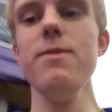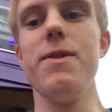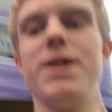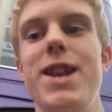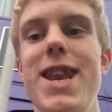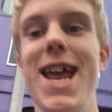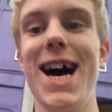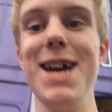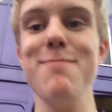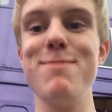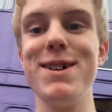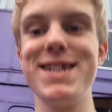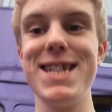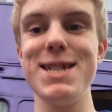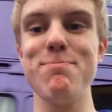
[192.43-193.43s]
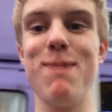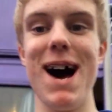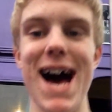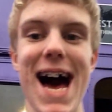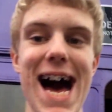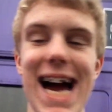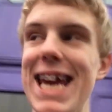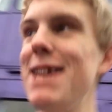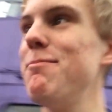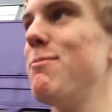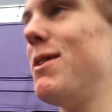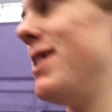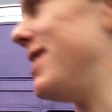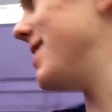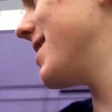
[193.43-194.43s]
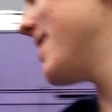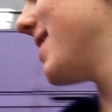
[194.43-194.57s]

The Knight Bus is behind me.